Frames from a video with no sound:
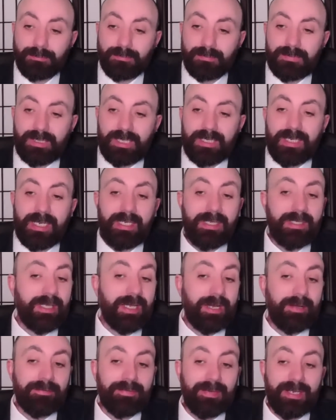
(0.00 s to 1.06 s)
They need
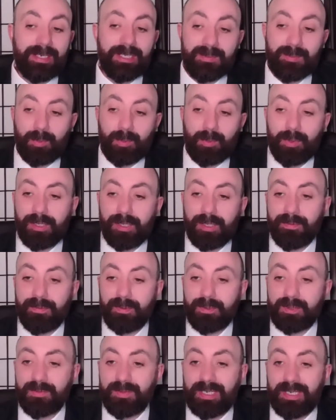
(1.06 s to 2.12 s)
that flexible
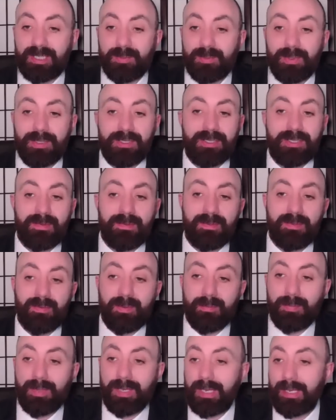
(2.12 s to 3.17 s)
workforce, flexible in terms of
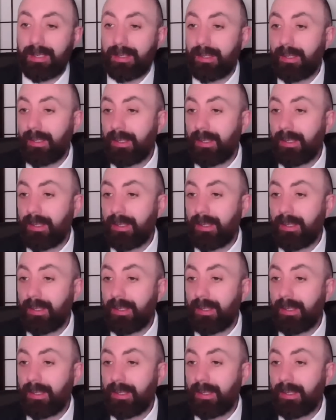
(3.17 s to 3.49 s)
it being